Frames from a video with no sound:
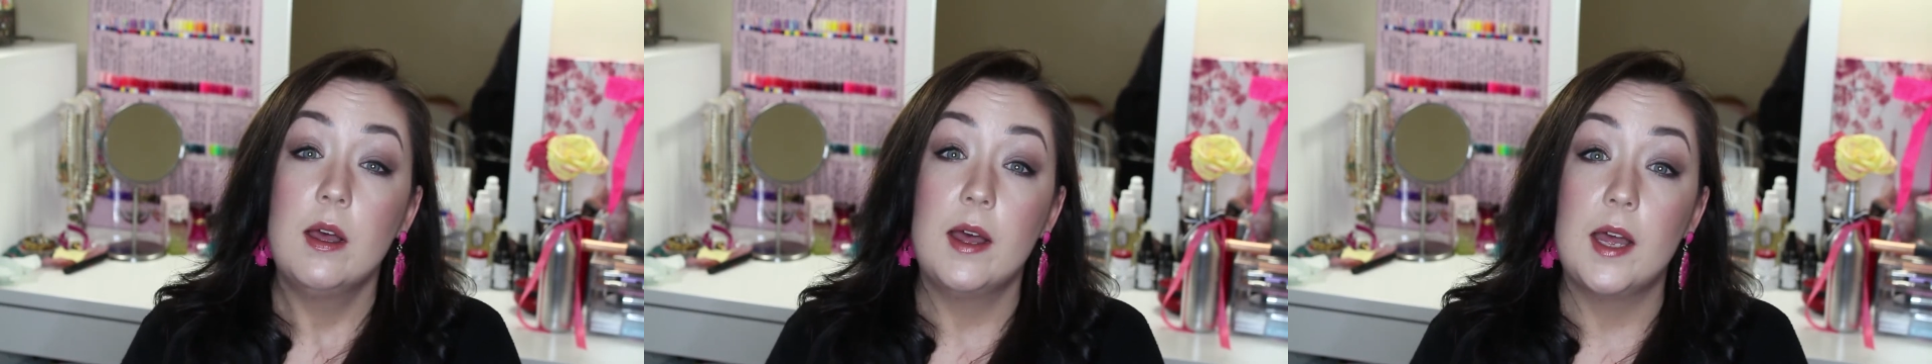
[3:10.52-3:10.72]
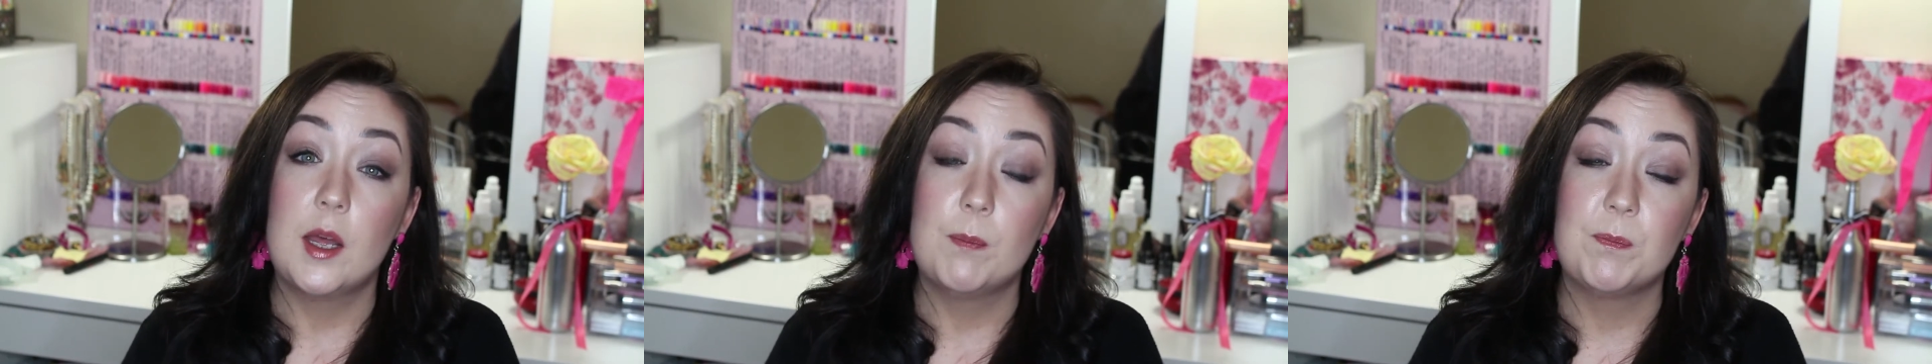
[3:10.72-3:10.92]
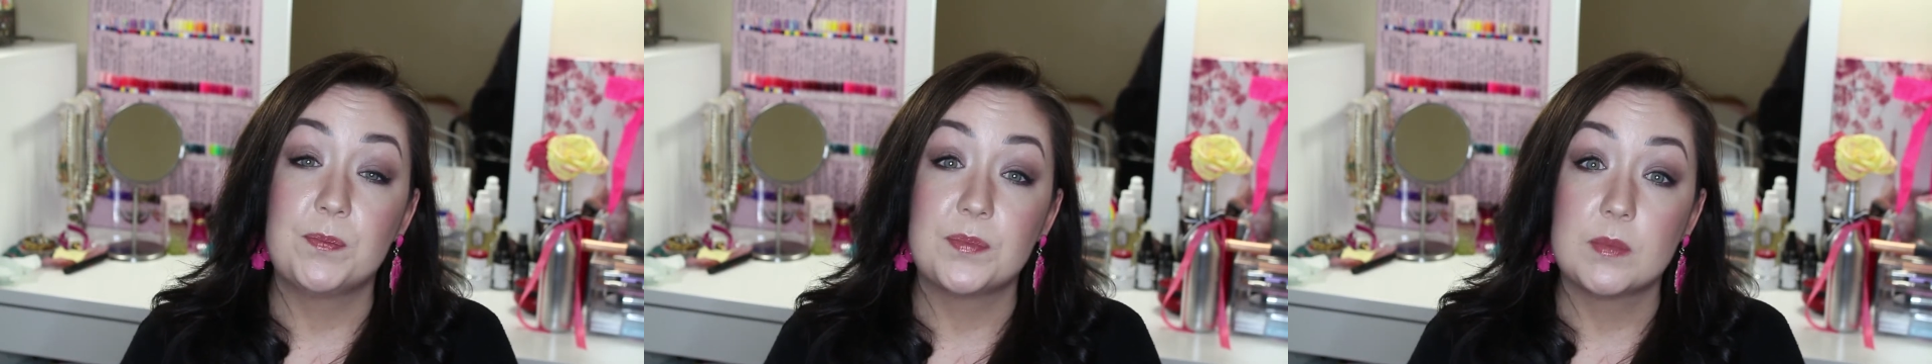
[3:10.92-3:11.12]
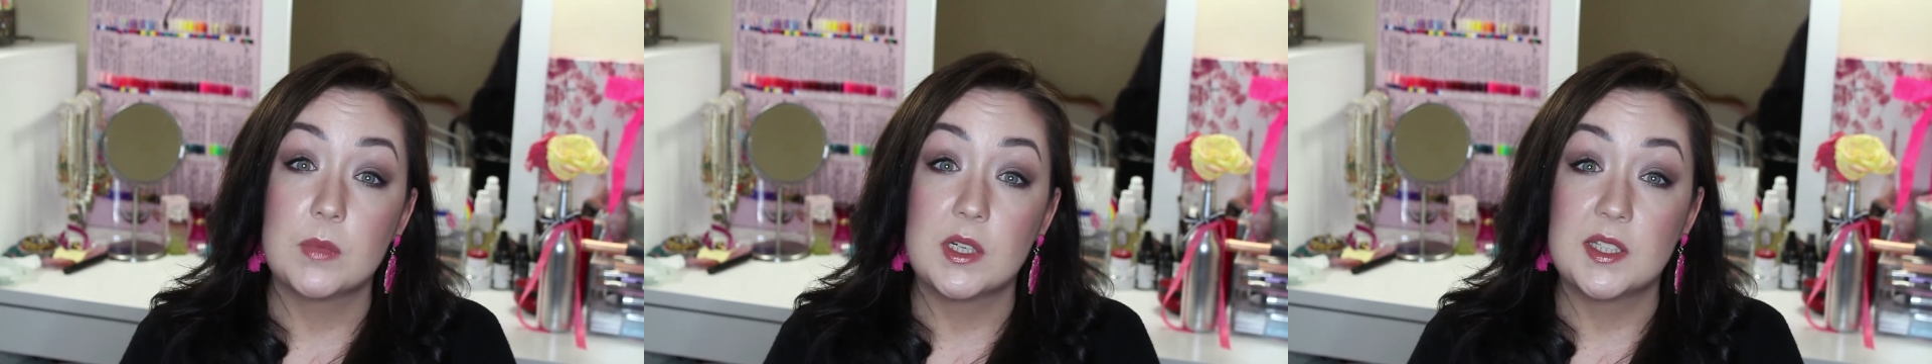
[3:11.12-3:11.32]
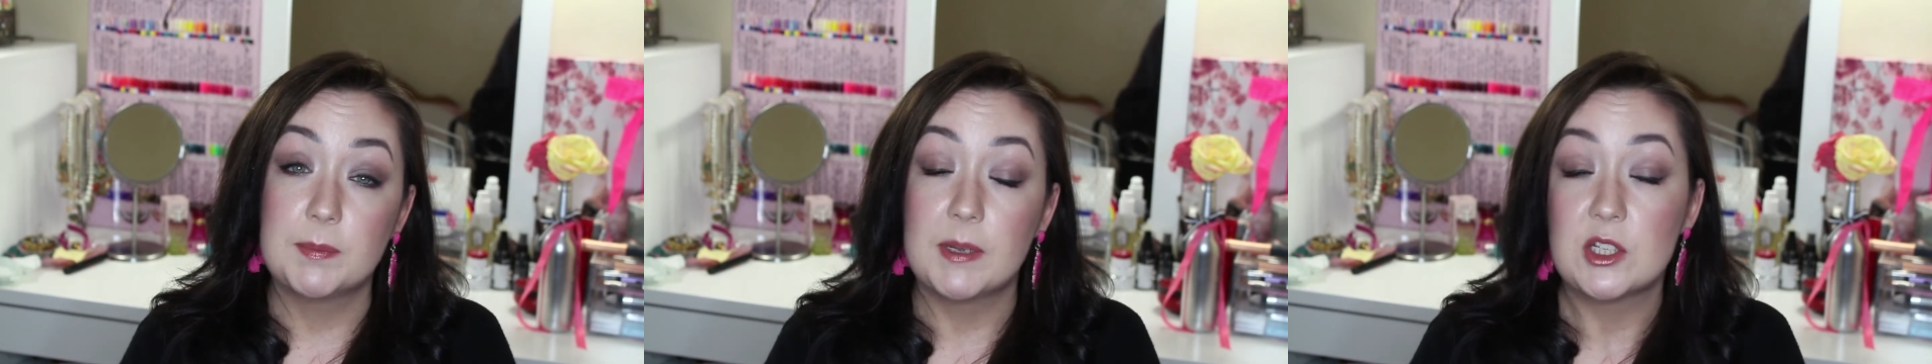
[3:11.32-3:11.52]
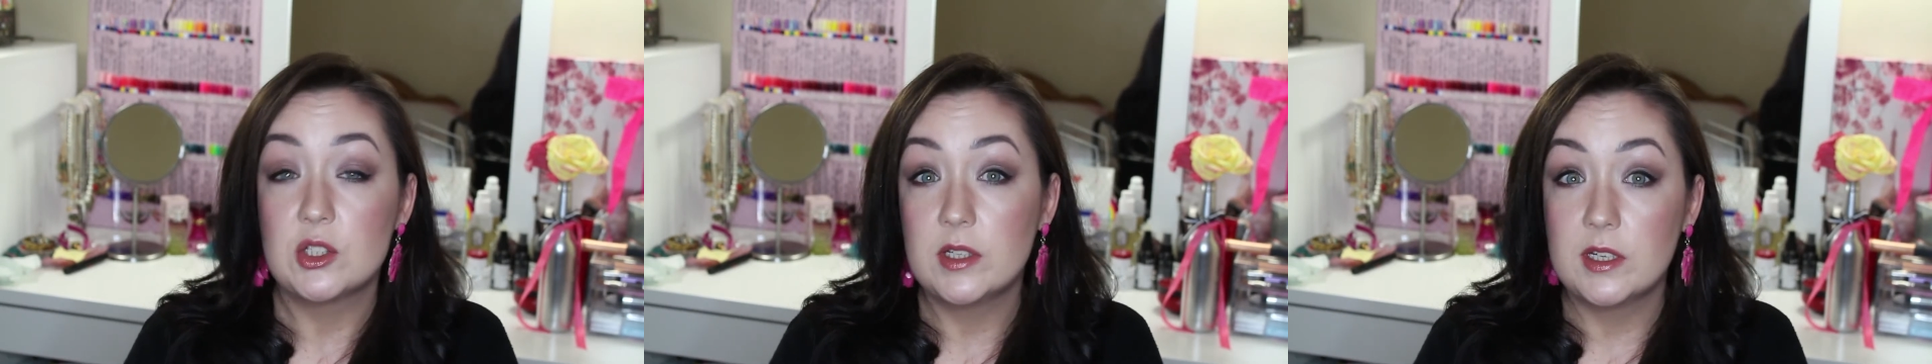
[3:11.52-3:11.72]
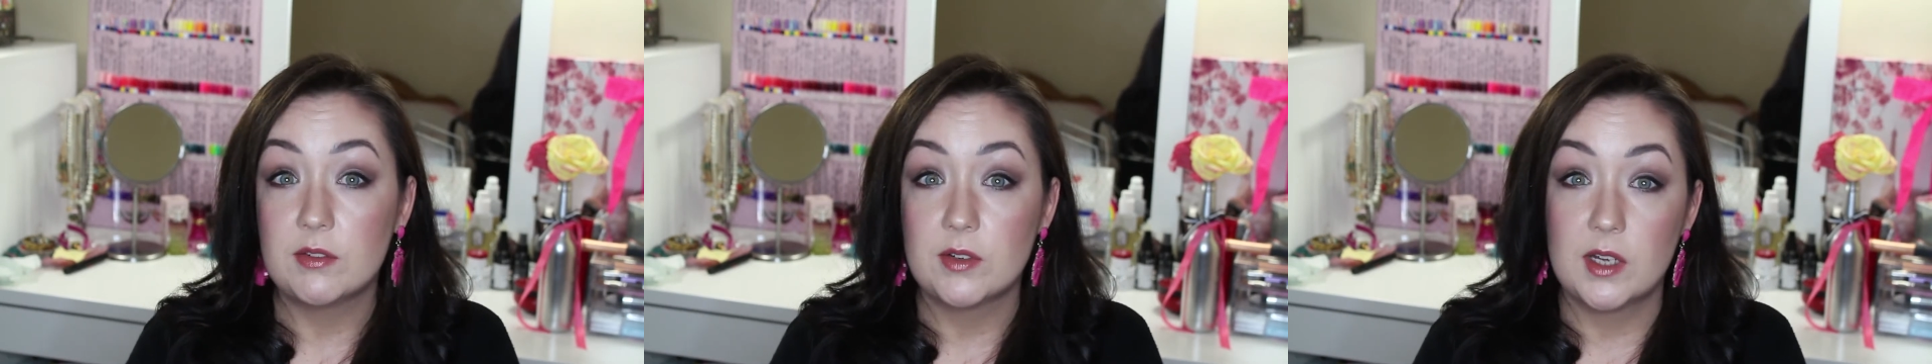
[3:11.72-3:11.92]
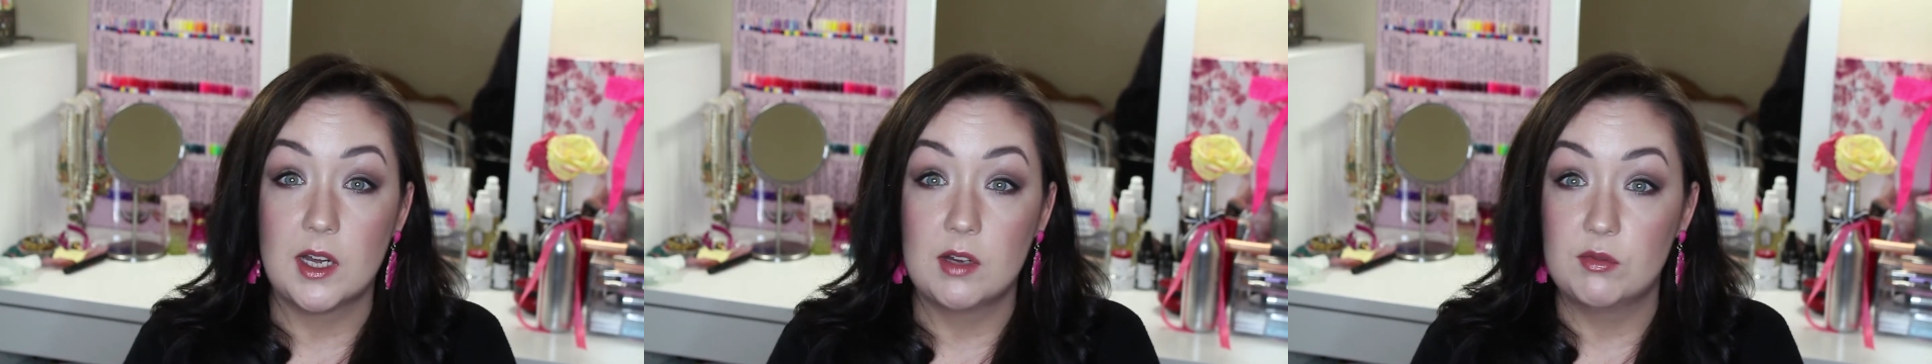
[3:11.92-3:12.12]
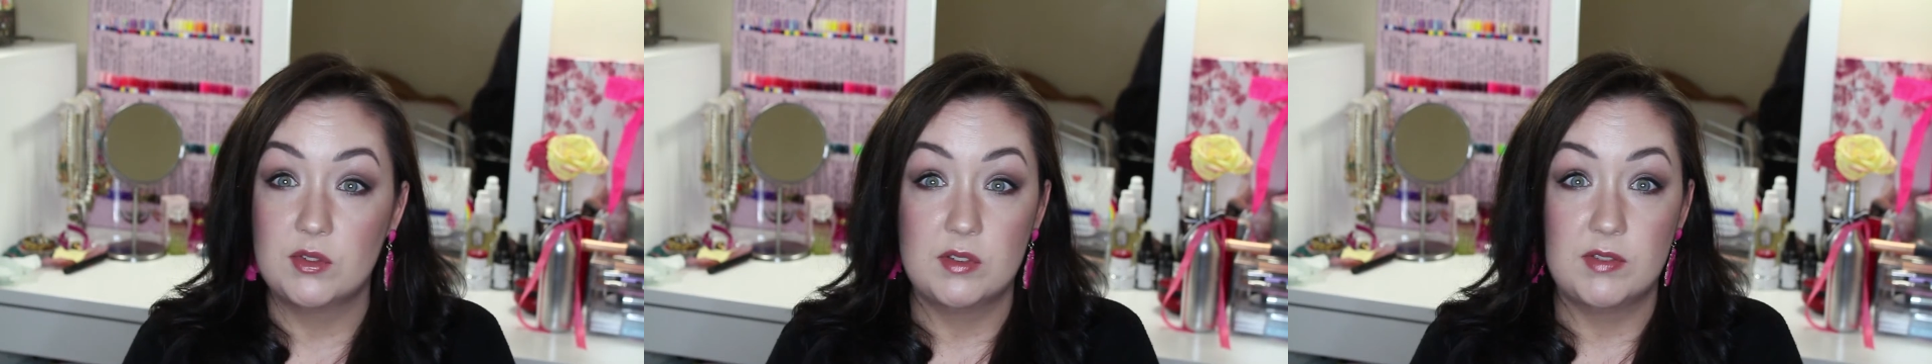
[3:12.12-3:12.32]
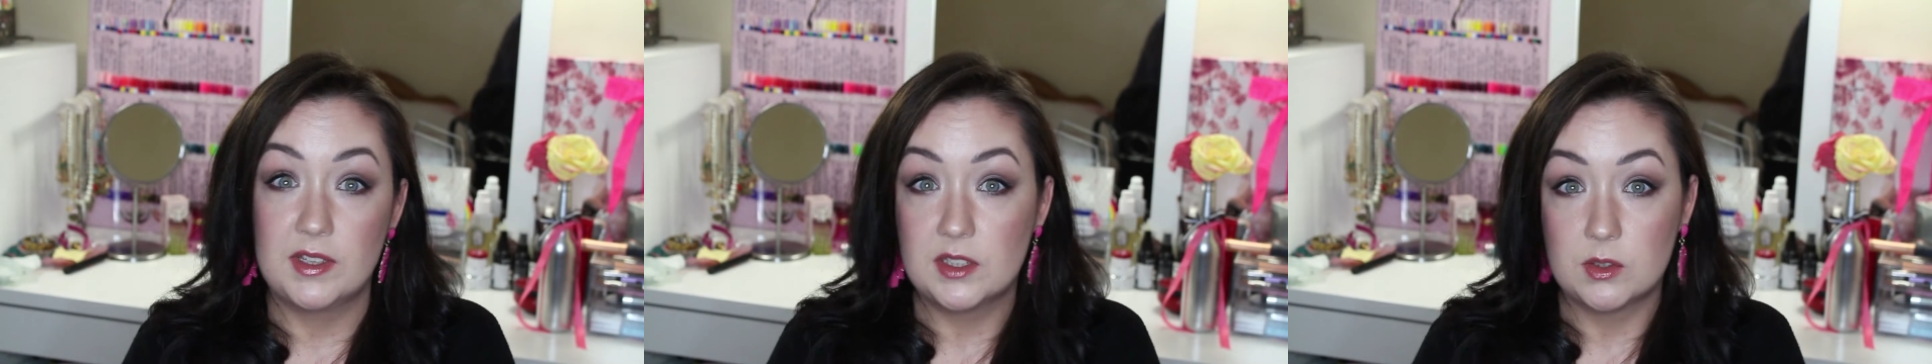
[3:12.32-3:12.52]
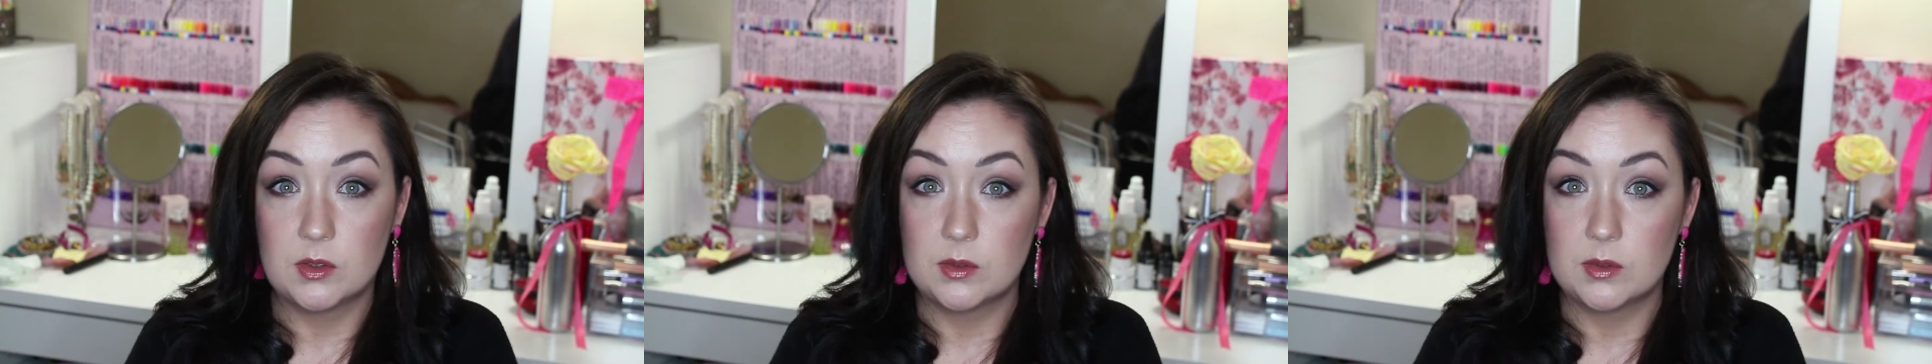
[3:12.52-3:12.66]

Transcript: Especially if I have events